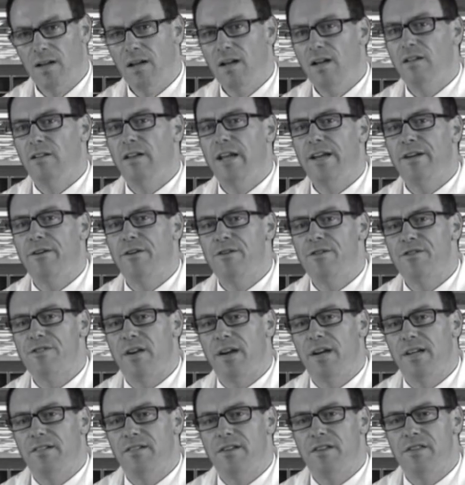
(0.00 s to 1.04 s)
Later,
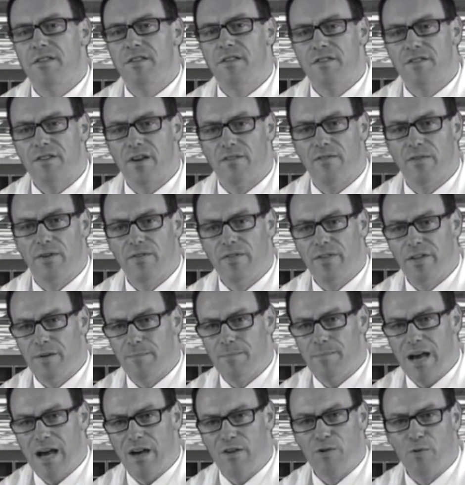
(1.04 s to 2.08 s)
scientists discovered that a
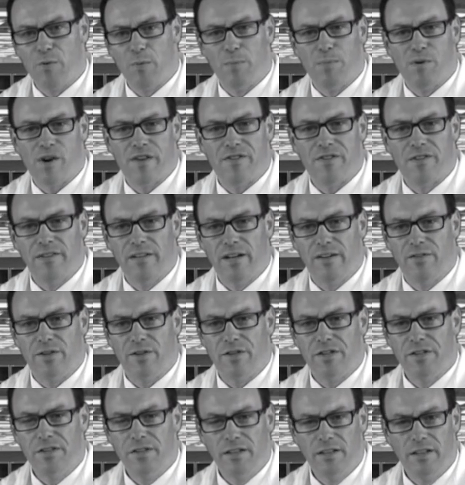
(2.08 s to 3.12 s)
mouse will press a lever
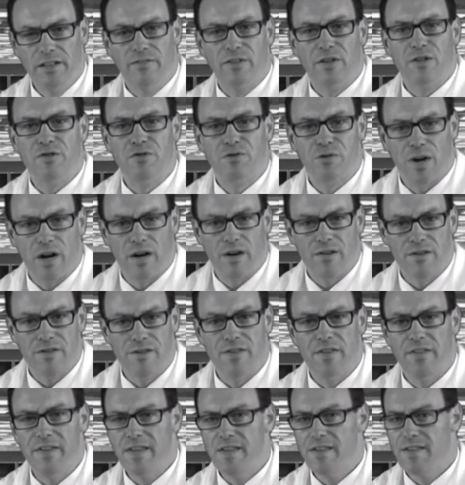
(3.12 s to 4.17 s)
to deliver drugs to
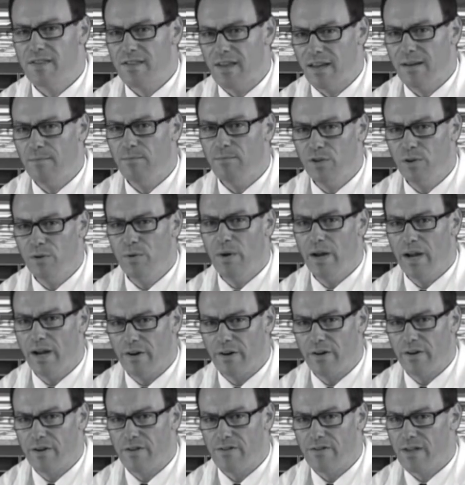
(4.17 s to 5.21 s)
these same two
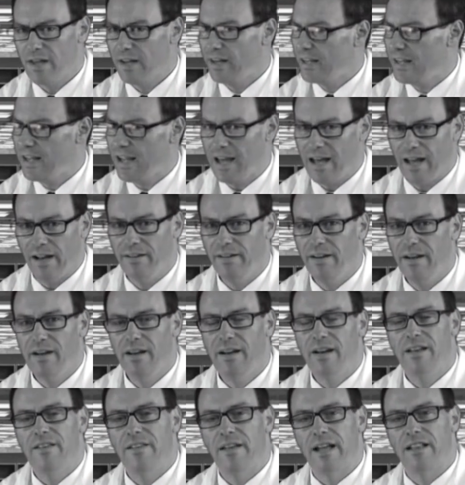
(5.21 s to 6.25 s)
areas, and again,
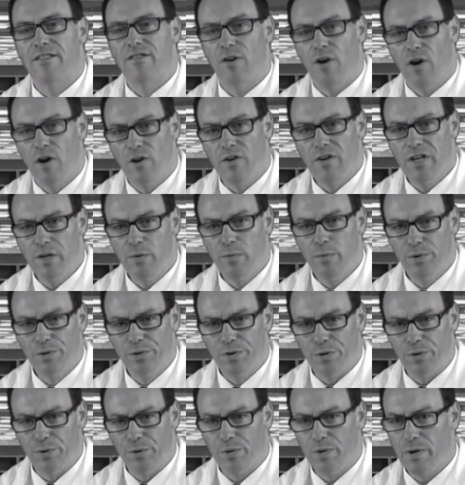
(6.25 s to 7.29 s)
that's all he will
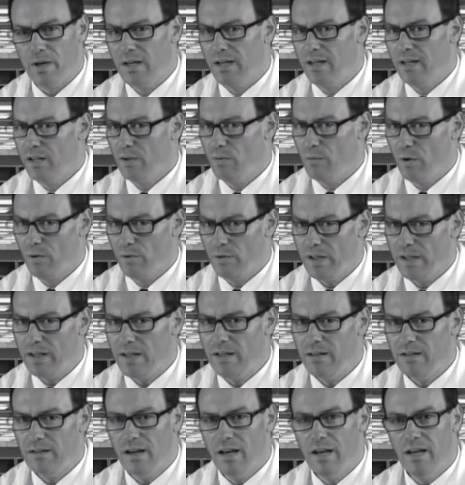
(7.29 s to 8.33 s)
do. He won't
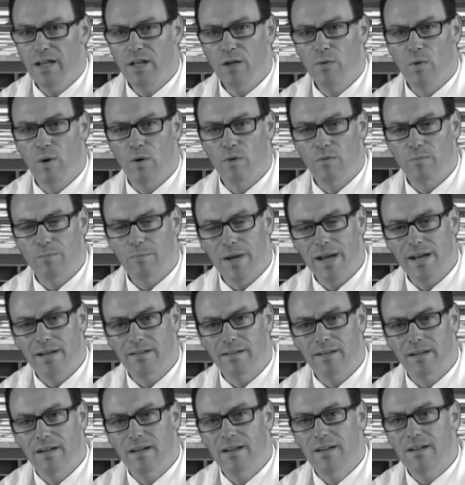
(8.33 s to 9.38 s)
eat, he won't mate,
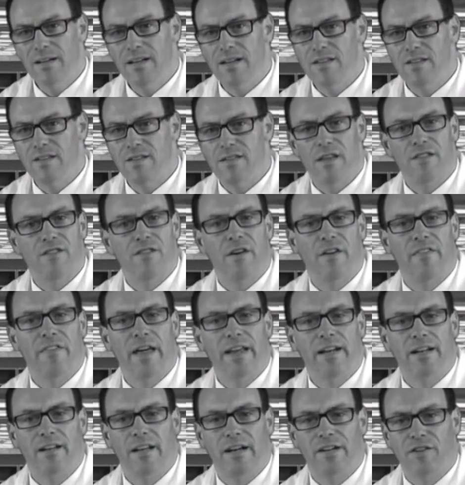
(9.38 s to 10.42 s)
he sits on that
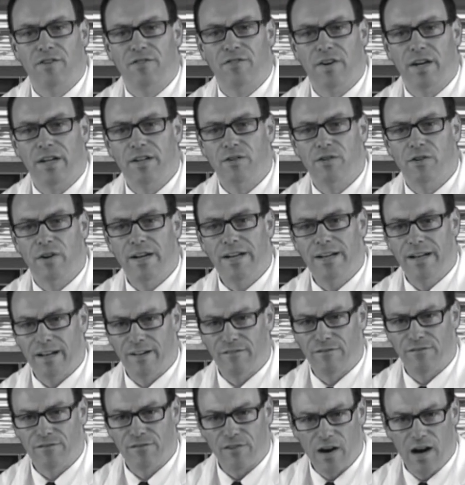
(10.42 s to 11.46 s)
electrified grate and
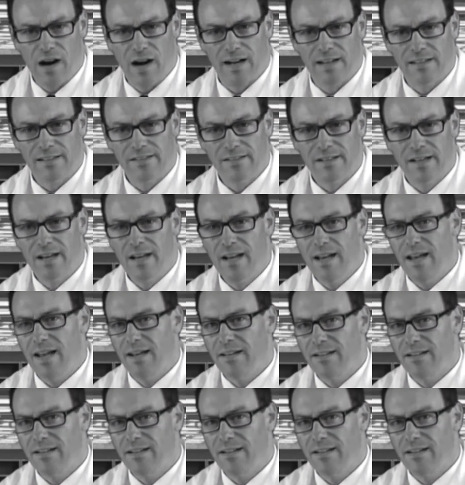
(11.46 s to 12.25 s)
fries, and